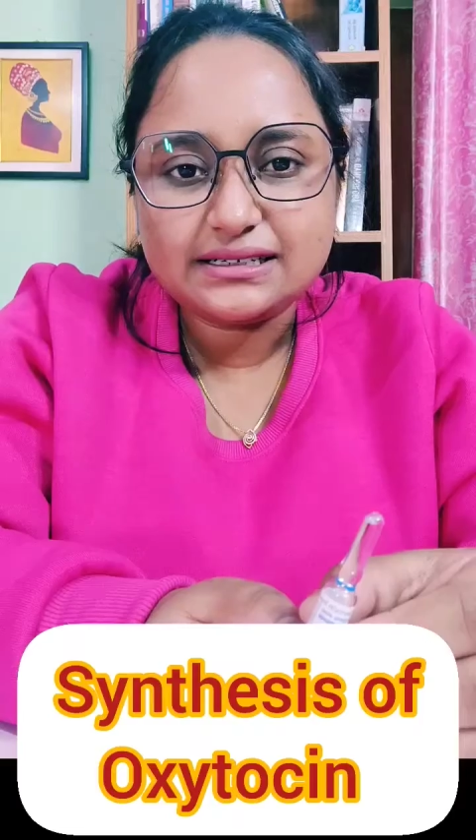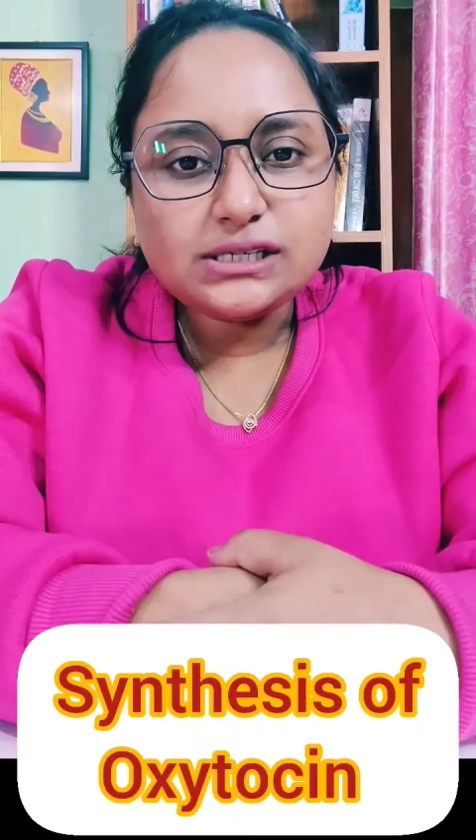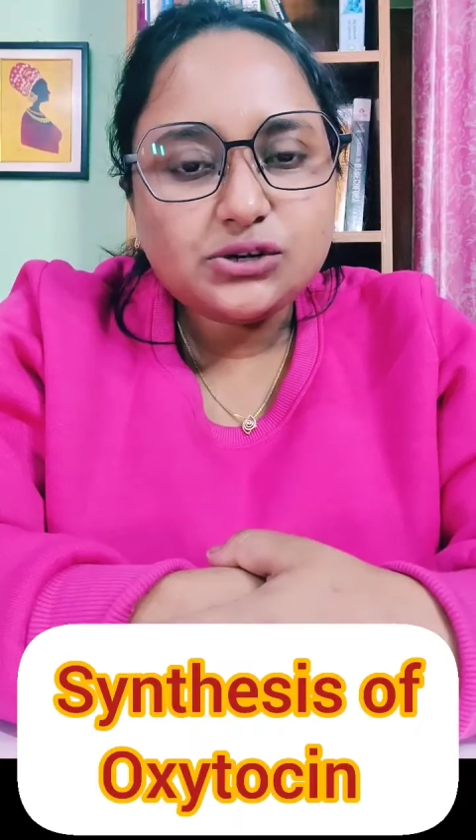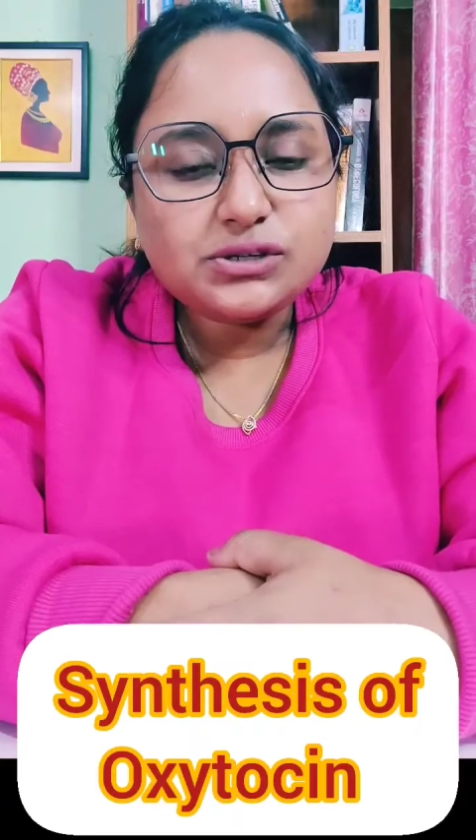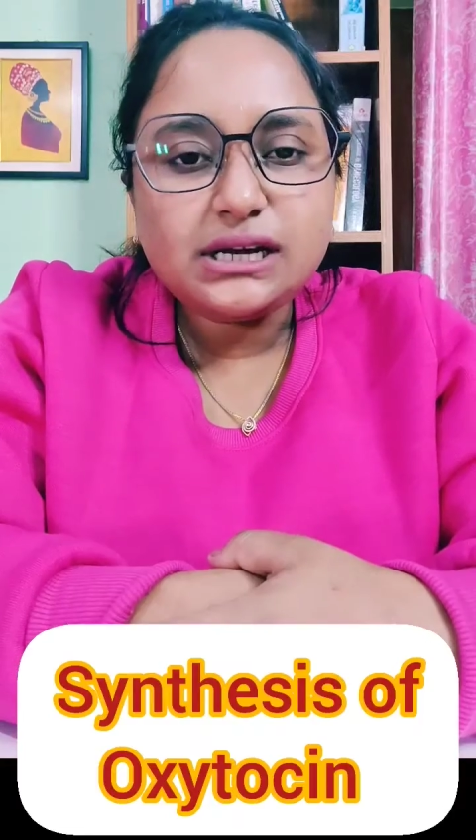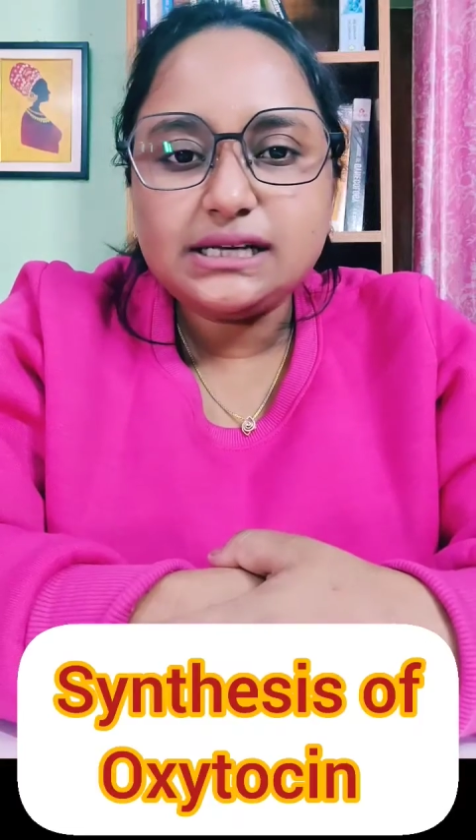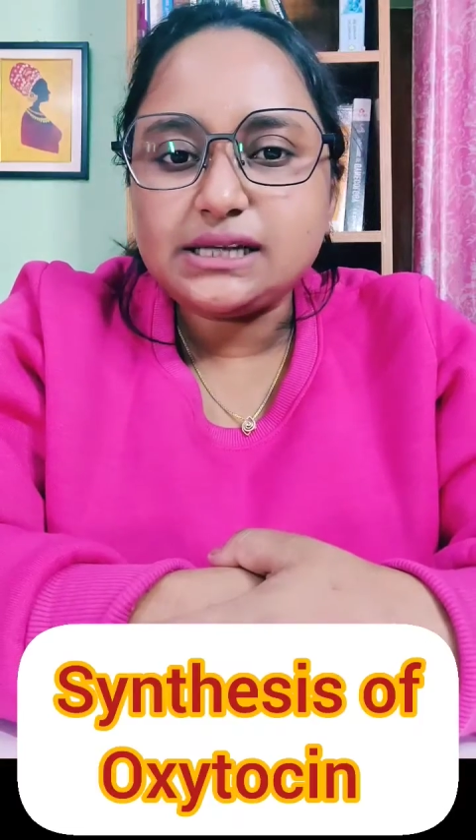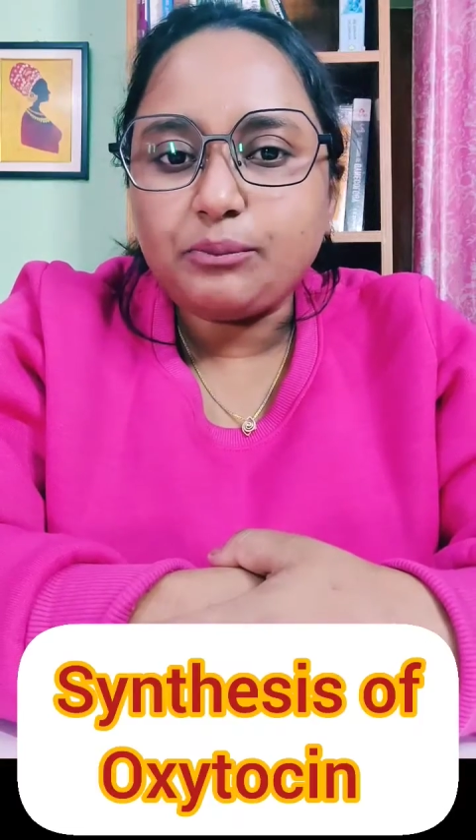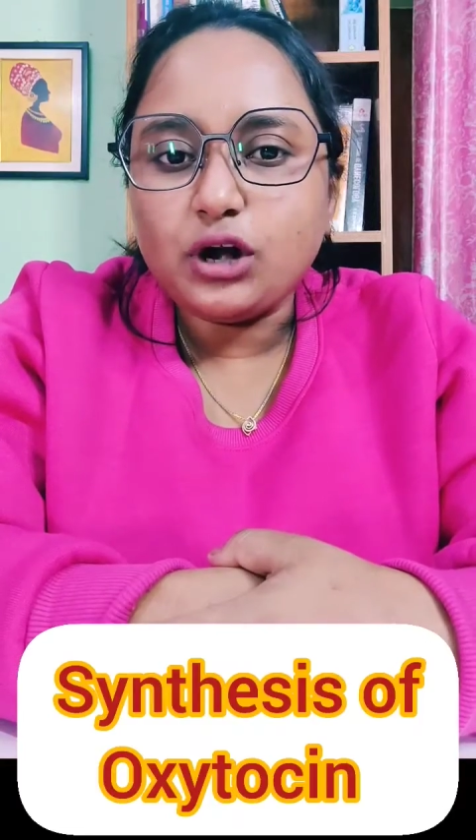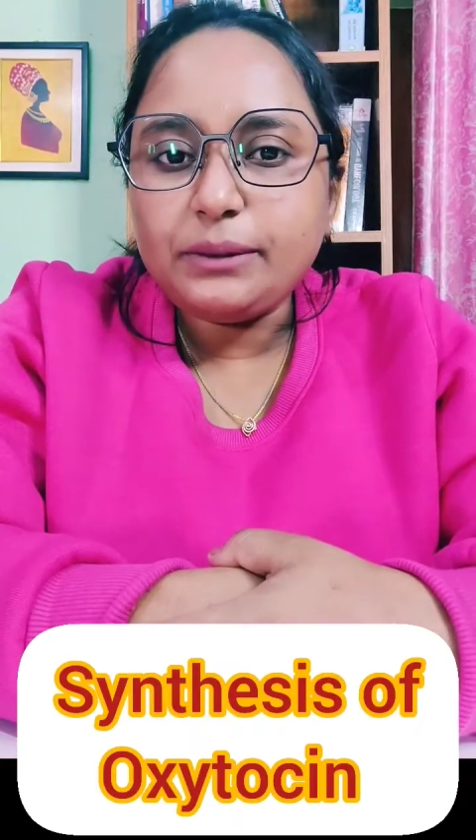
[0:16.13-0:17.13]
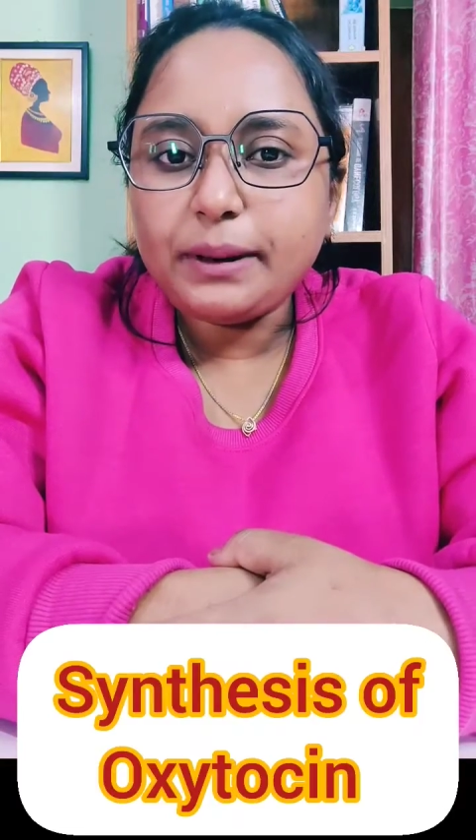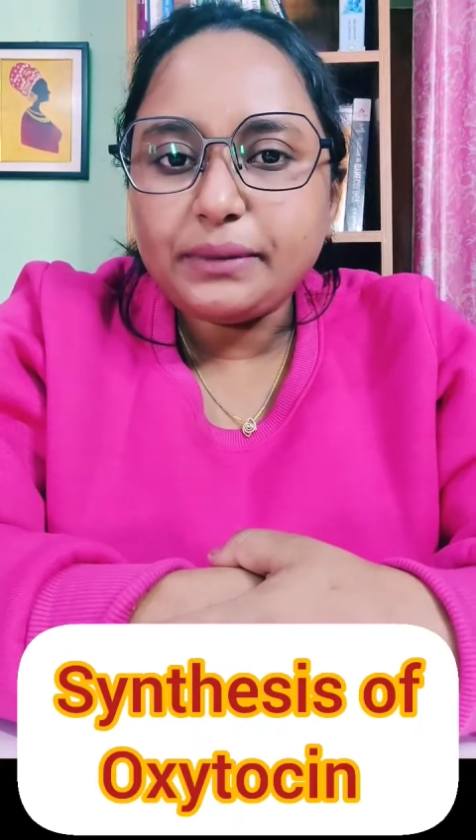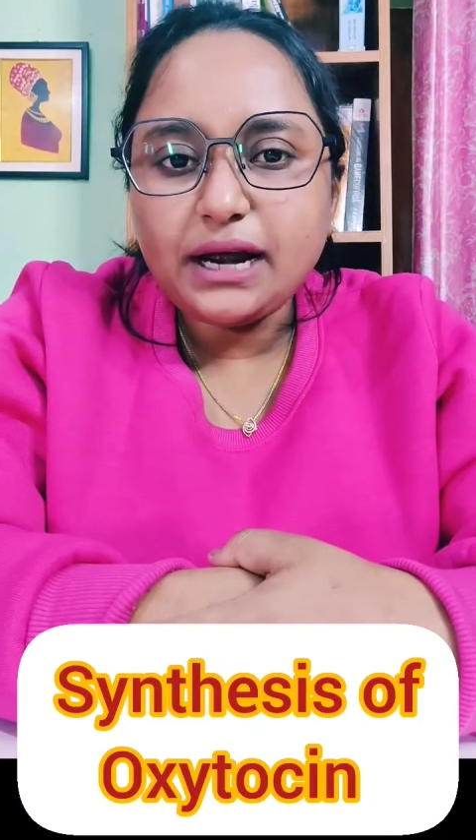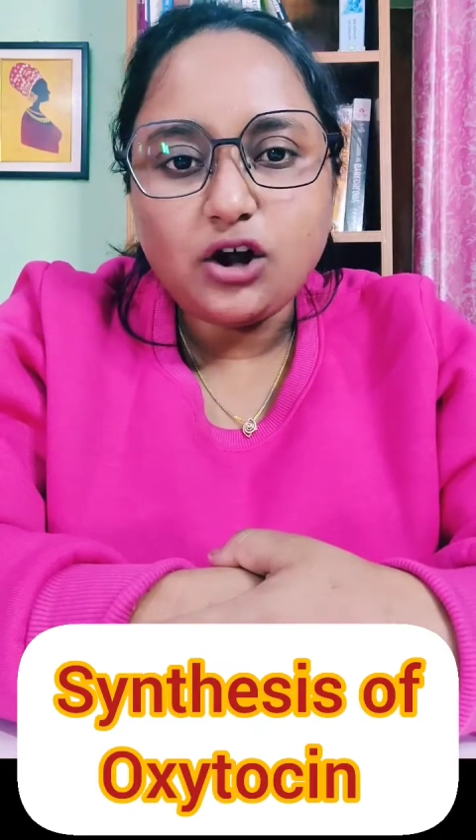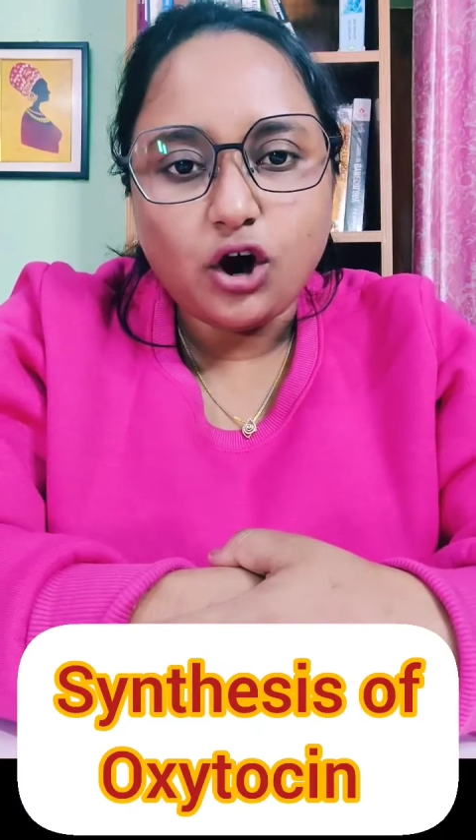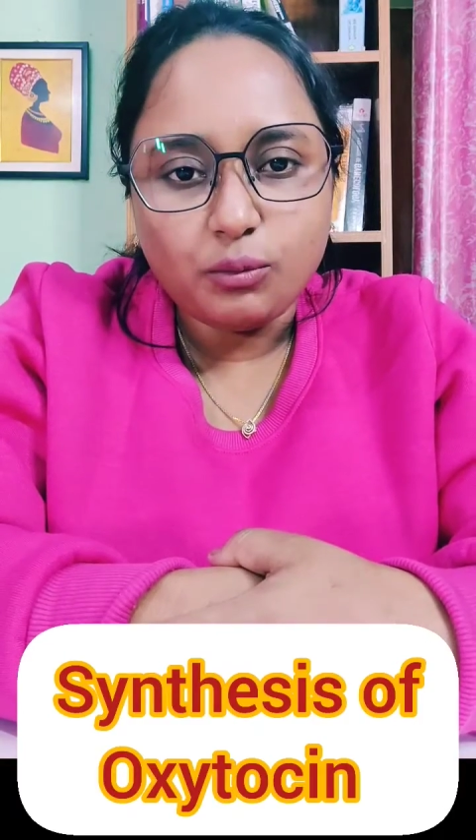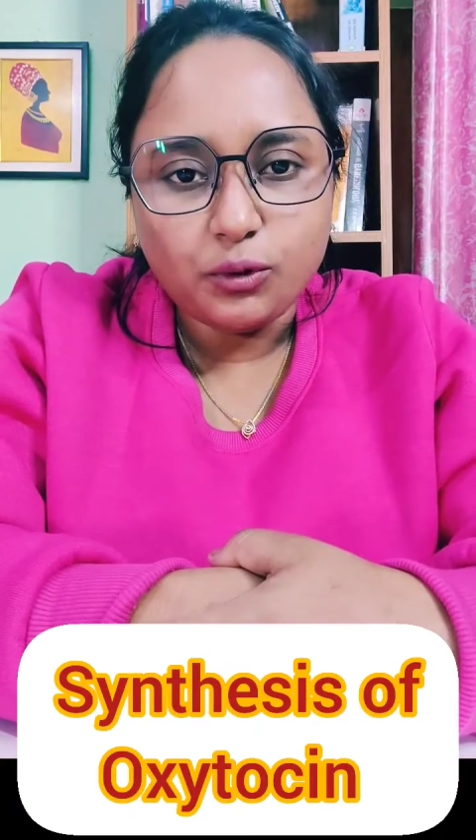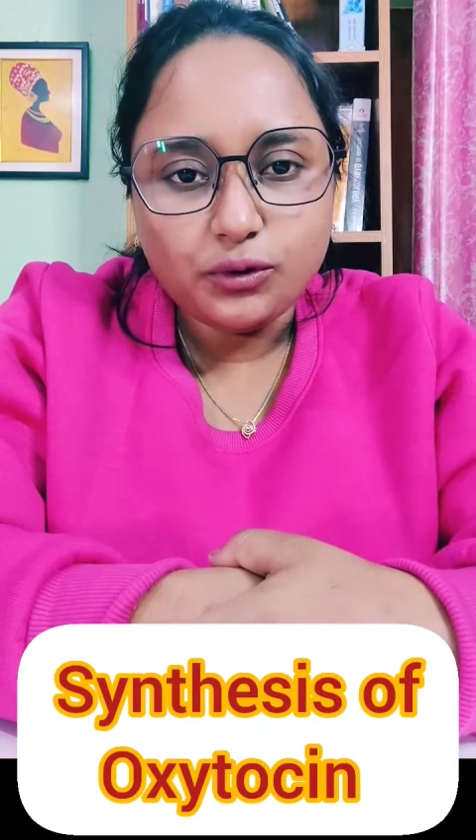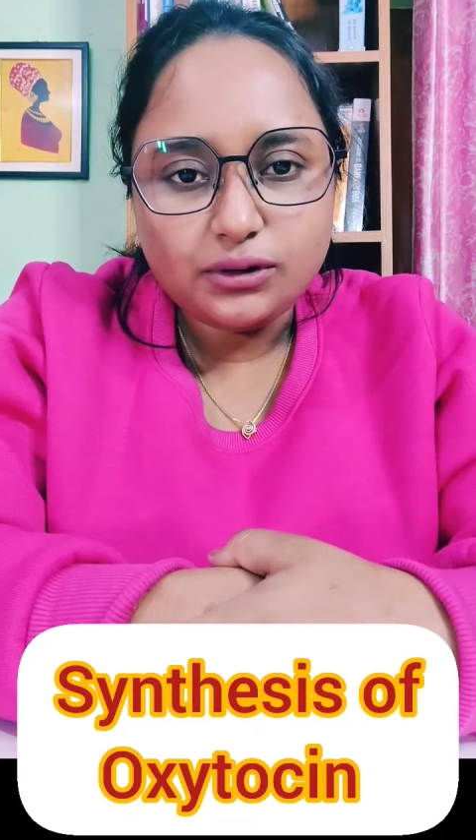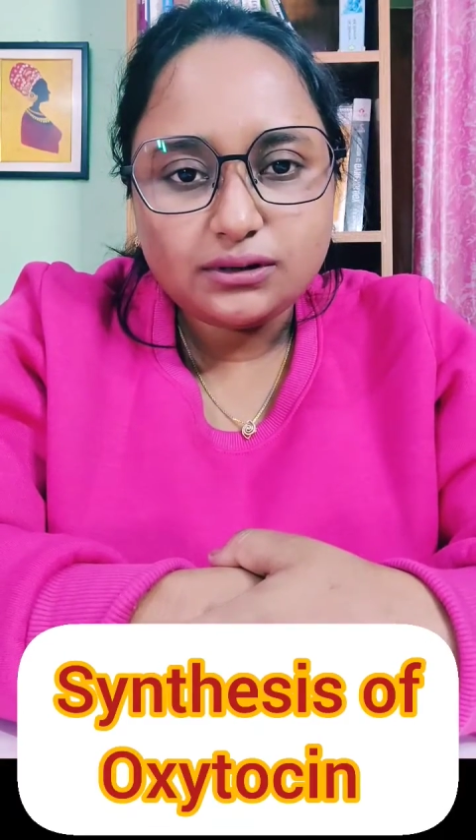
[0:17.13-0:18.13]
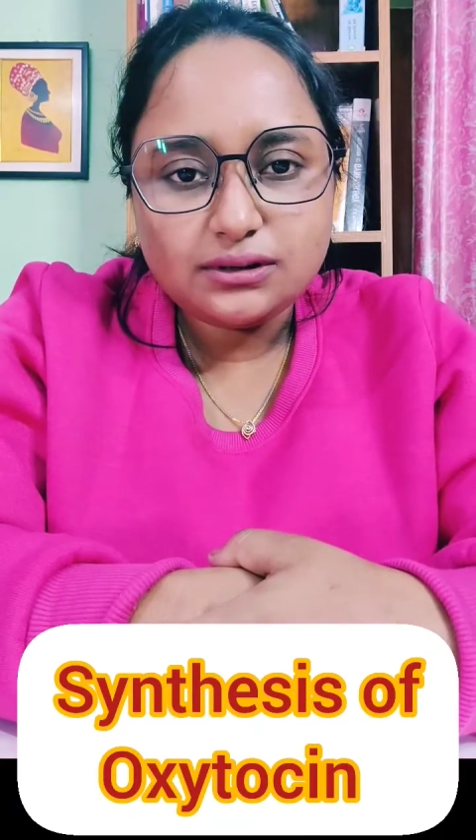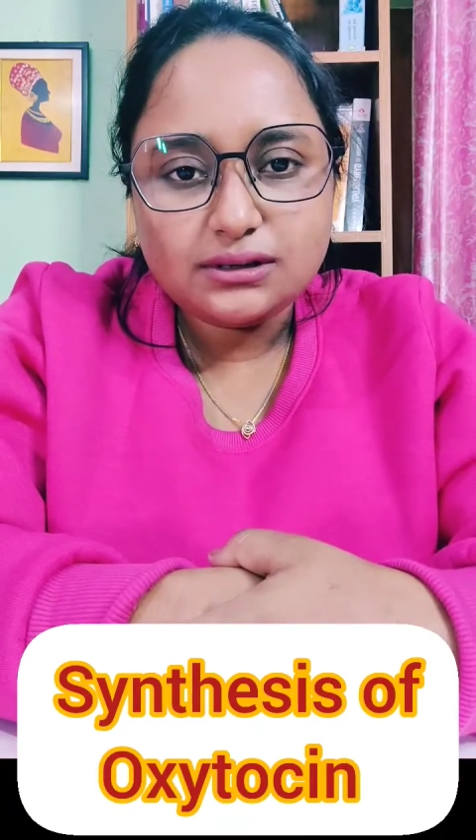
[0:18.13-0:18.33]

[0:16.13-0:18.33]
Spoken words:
Oxytocin is a polypeptide hormone